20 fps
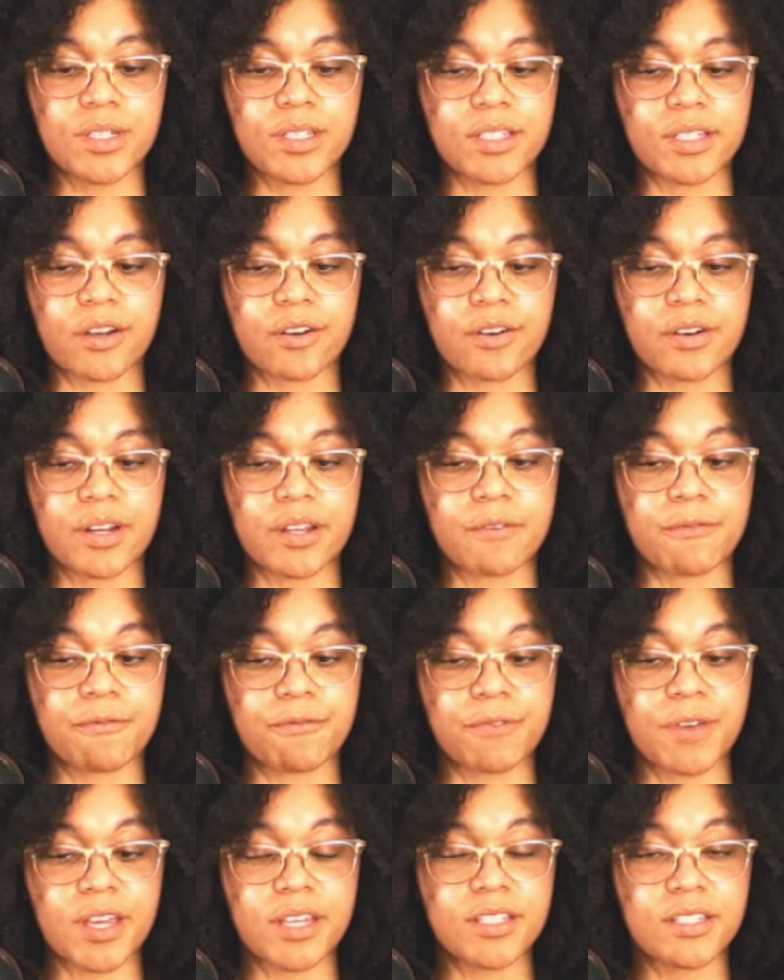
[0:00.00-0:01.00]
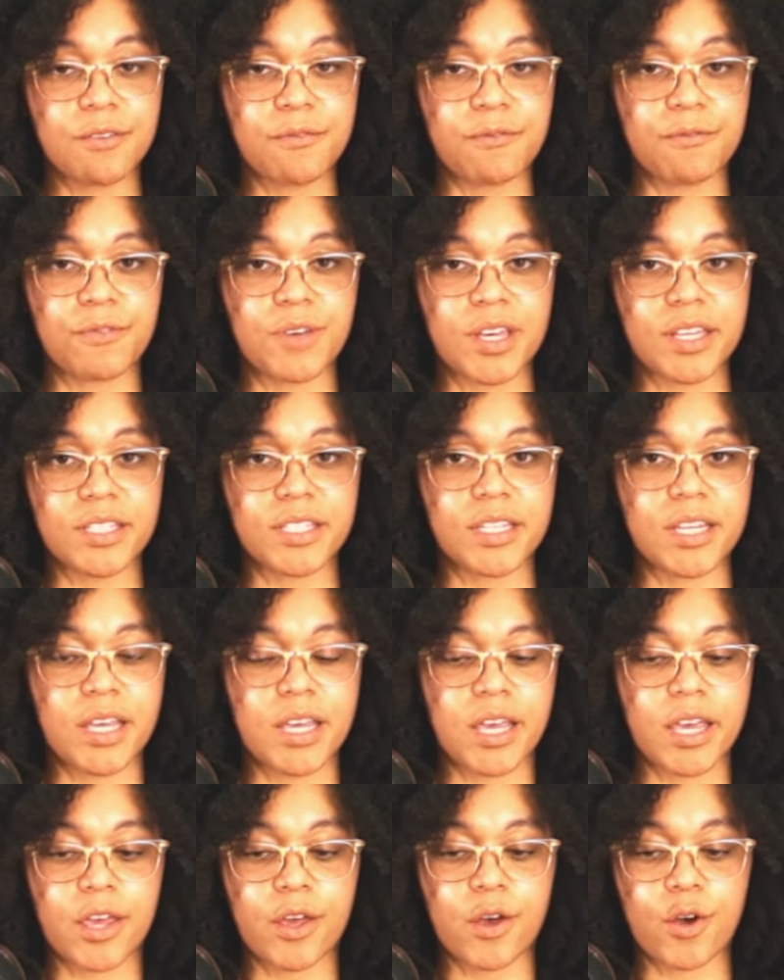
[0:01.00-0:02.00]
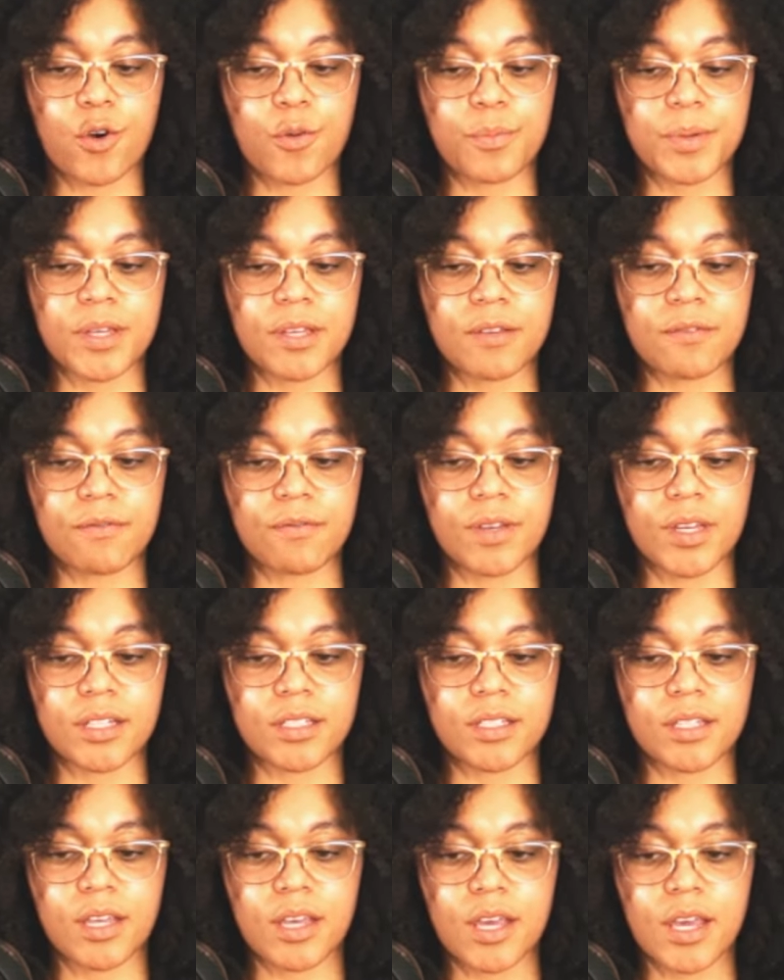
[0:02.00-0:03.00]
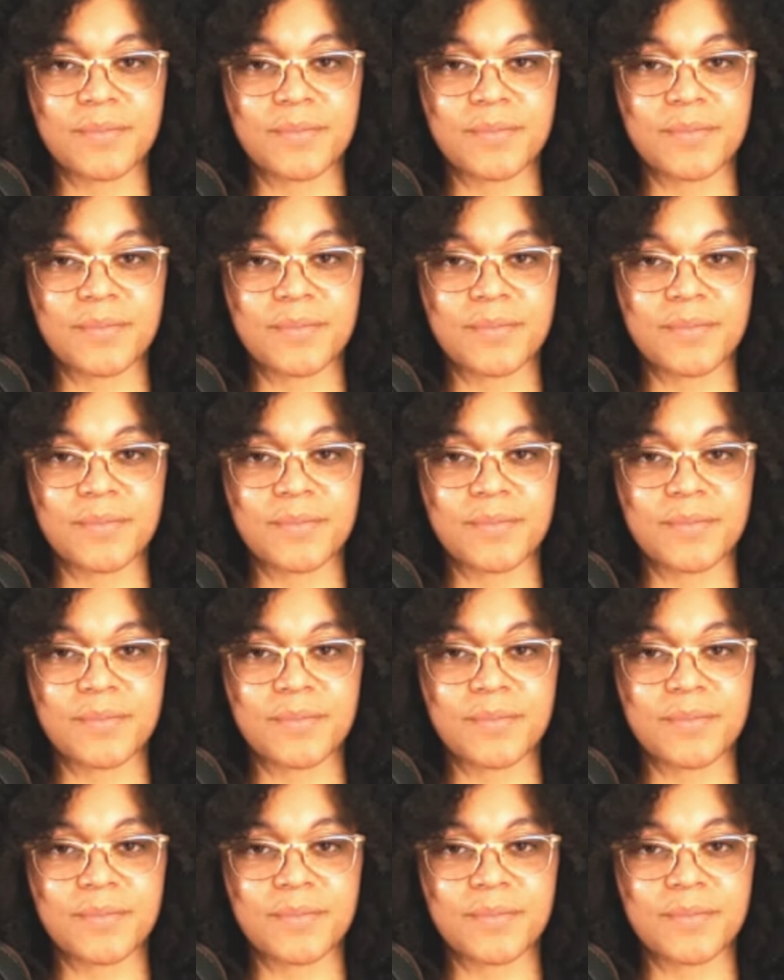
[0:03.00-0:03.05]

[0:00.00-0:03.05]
Saturday face-to-face help event.